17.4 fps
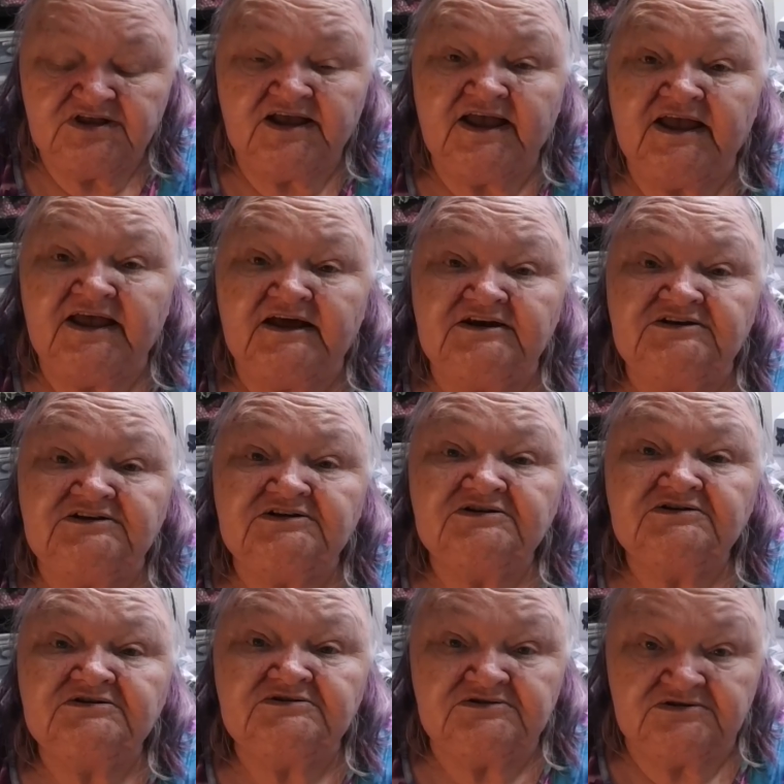And
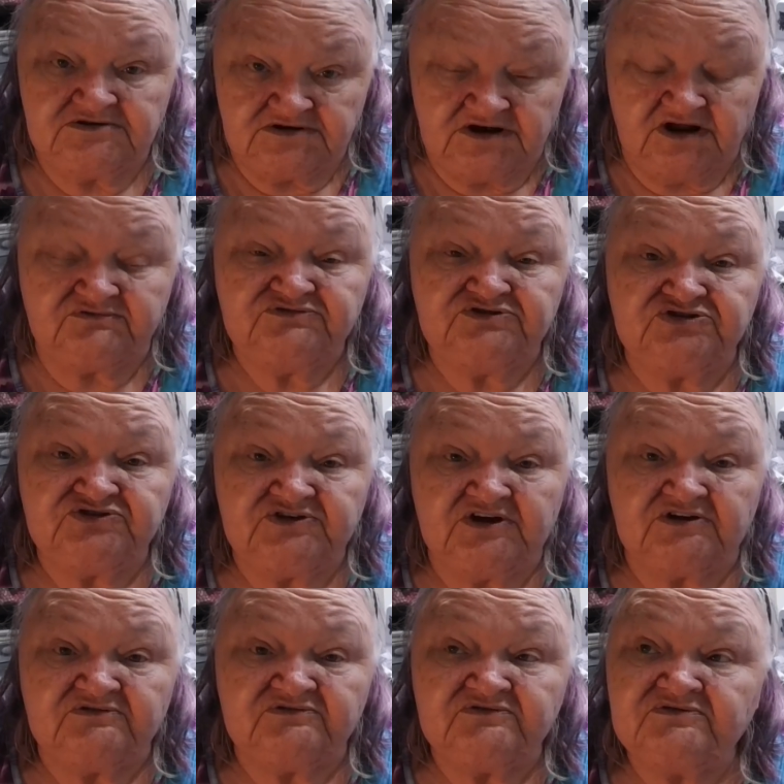love
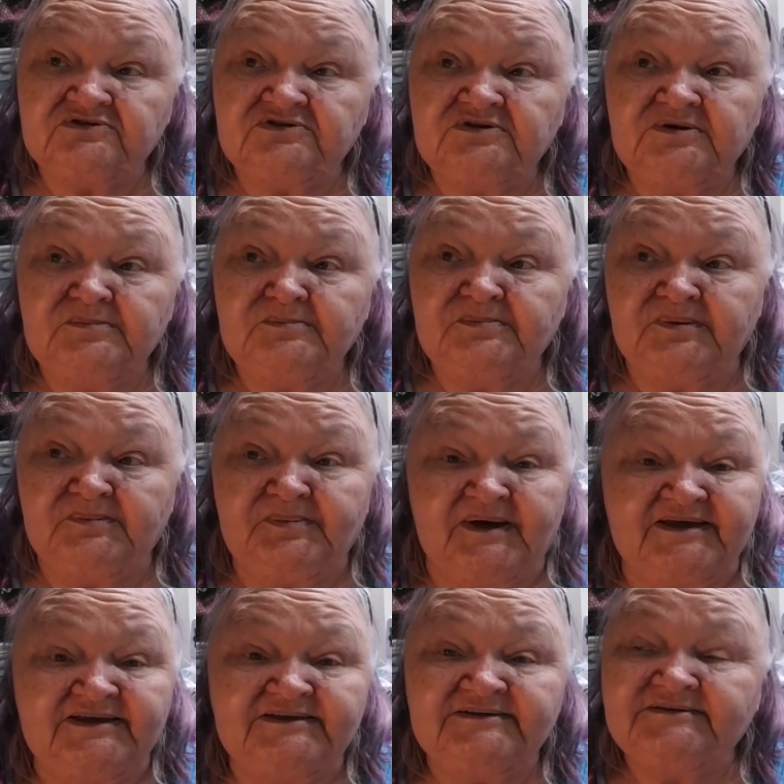yourself.
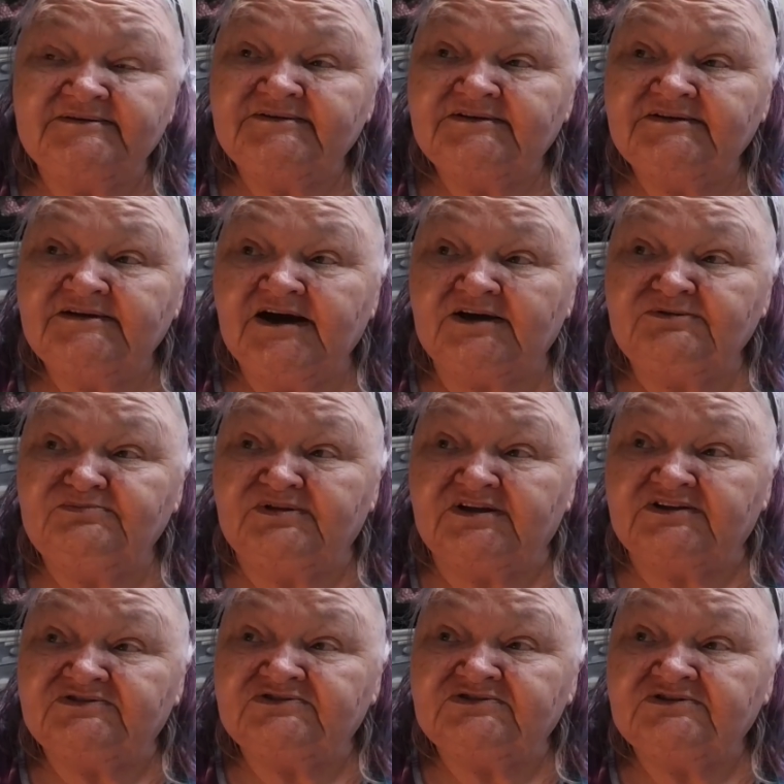Bye-bye. God
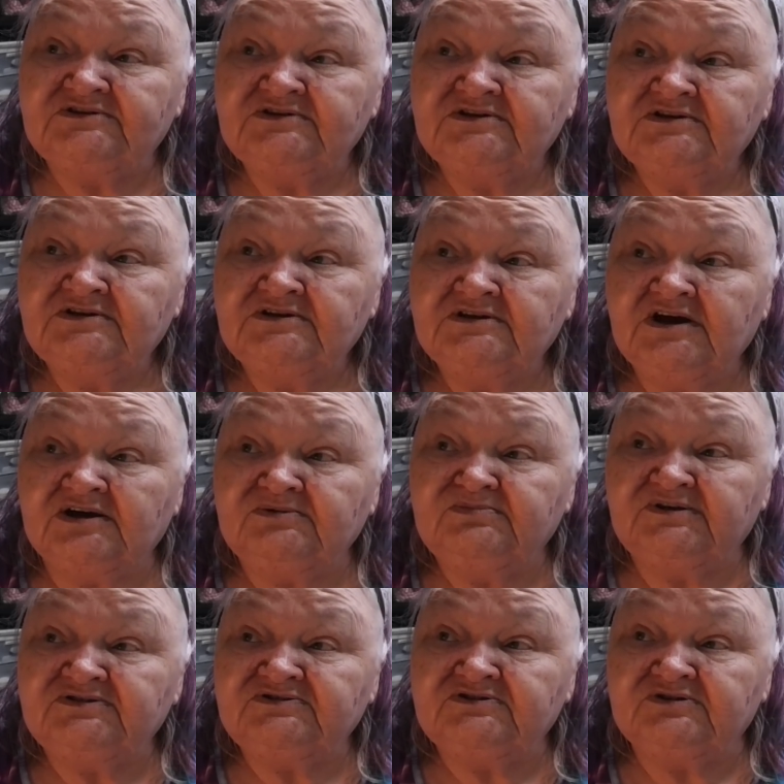bless. God
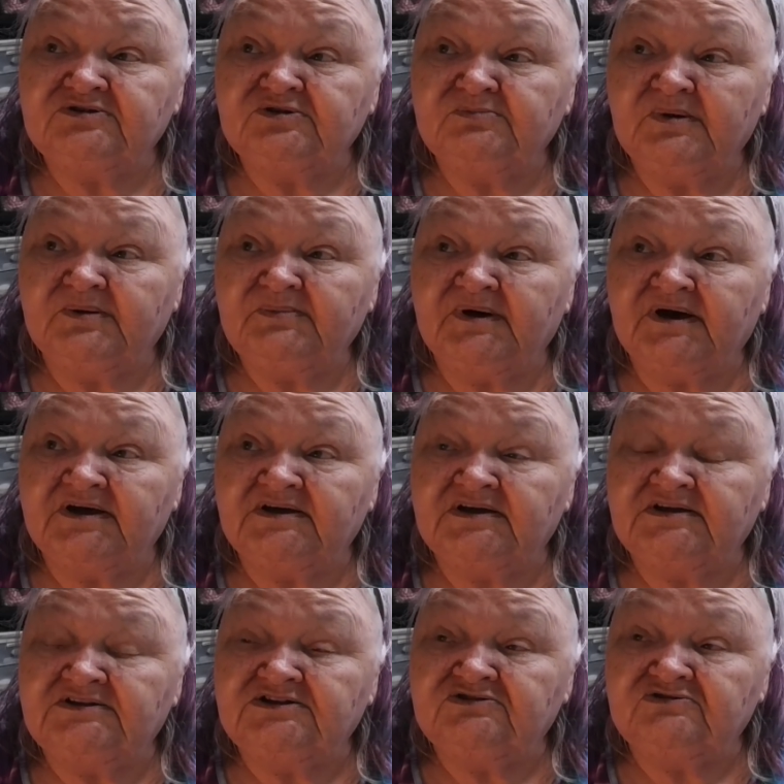bless and bye-bye.
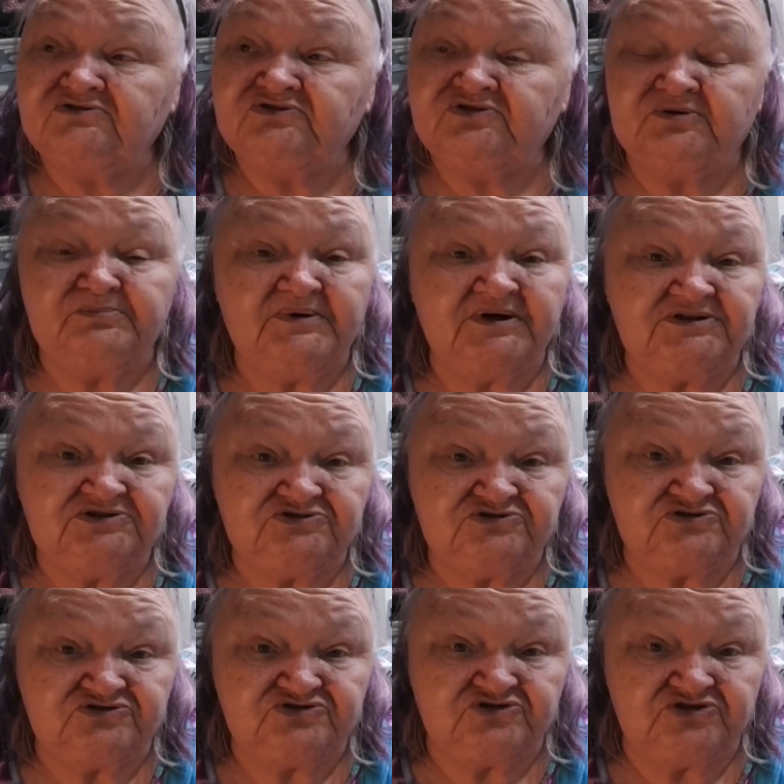And here's the button
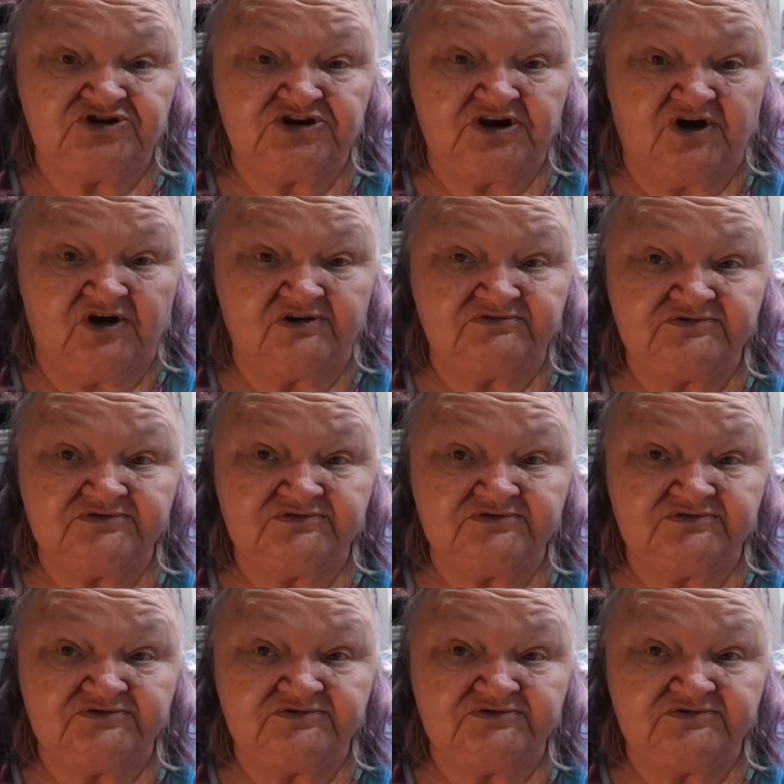to turn it off.